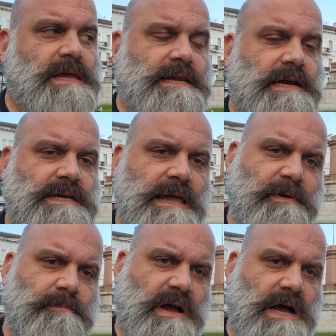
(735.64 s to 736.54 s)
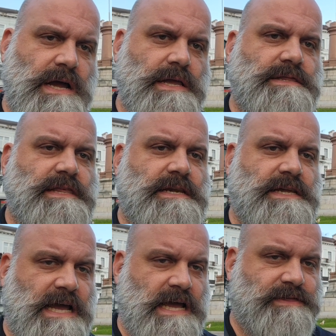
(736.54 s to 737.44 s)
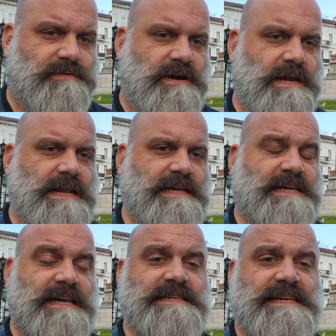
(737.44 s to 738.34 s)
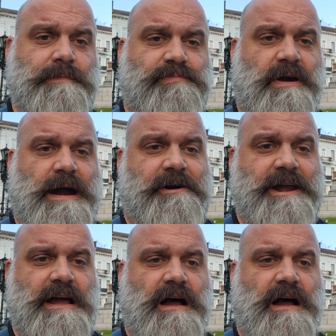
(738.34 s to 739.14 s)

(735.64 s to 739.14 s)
Now keep in mind that Catherine is a contemporary